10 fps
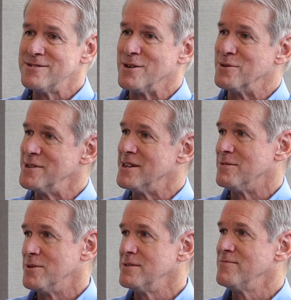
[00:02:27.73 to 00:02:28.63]
So
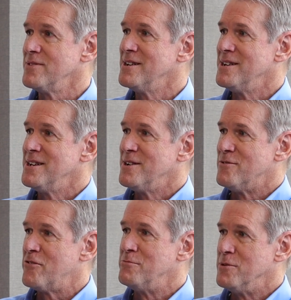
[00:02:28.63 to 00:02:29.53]
yeah, we
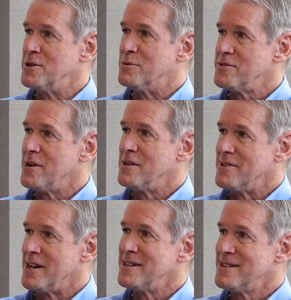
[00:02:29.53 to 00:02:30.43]
were familiar with all of
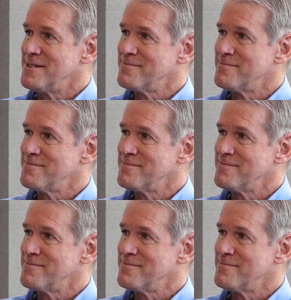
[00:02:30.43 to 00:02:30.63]
that.